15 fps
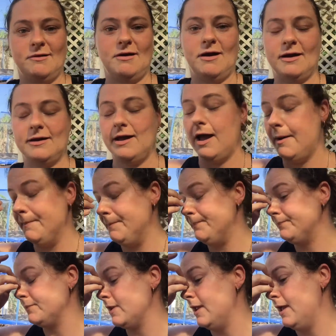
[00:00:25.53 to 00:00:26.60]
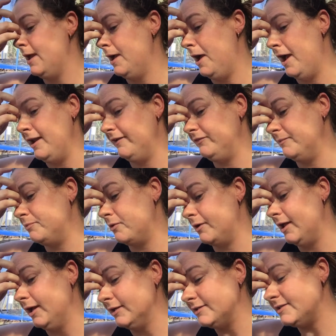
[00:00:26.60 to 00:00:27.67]
I love the
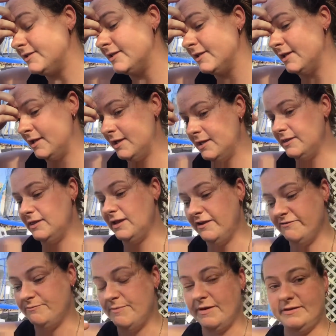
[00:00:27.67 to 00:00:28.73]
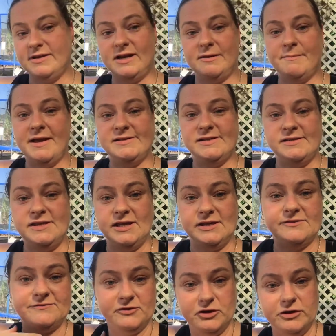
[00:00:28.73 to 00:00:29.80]
products. They've done amazing
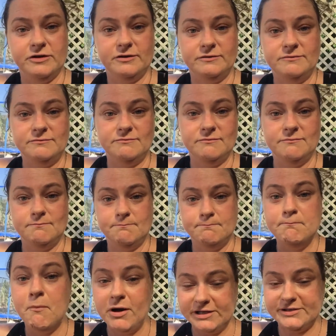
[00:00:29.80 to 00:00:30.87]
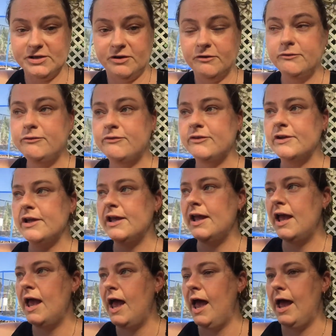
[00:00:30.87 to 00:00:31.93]
things for myself,
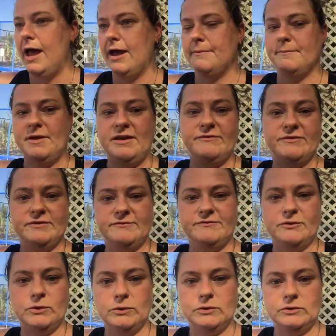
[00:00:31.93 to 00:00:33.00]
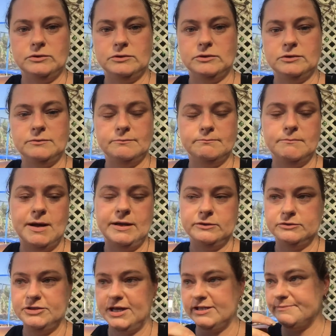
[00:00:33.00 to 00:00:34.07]
even for my
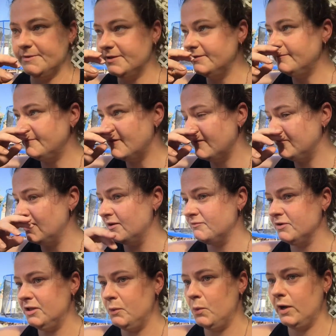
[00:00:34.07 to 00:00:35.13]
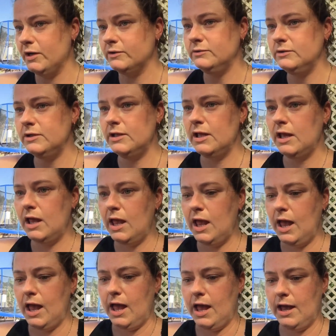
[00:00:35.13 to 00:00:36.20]
little Jasmine. They've done really well.
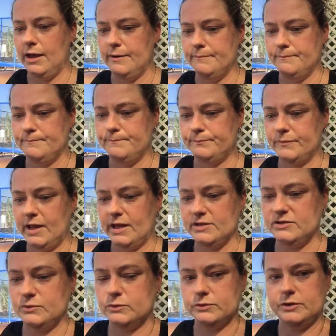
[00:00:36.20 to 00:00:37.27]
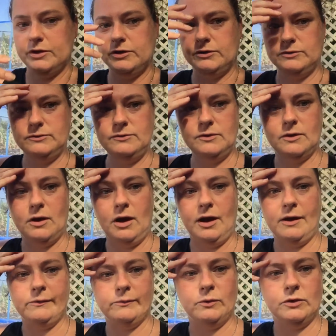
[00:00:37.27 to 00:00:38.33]
As you all know,
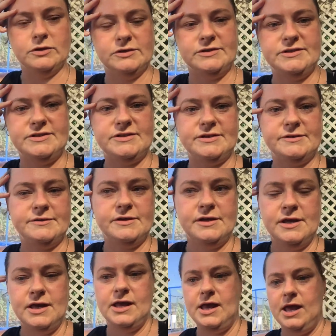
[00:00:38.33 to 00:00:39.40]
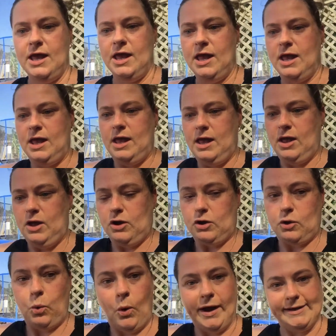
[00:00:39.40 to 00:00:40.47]
I was
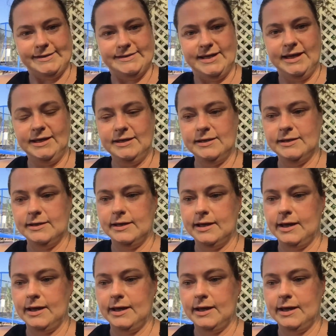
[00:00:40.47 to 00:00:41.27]
quite sick,